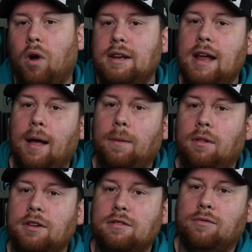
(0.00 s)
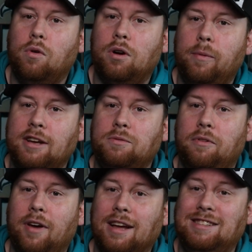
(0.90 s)
down the list of quarterbacks we've
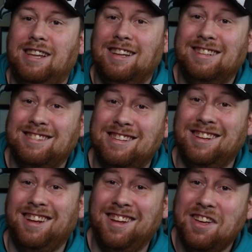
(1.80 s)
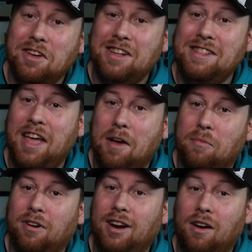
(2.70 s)
had since Dan Marino?